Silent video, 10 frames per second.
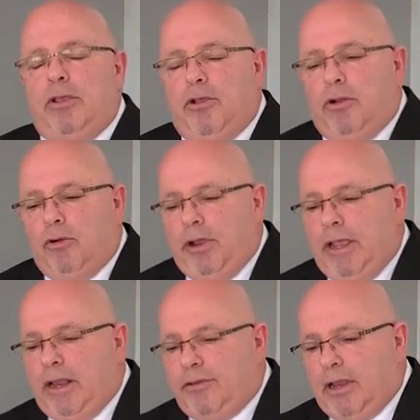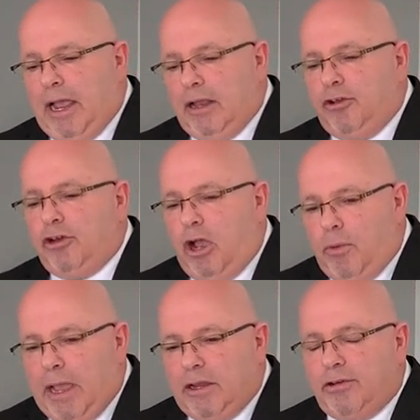you'll read as to how
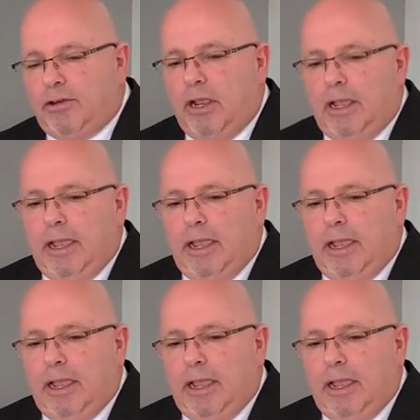Joash,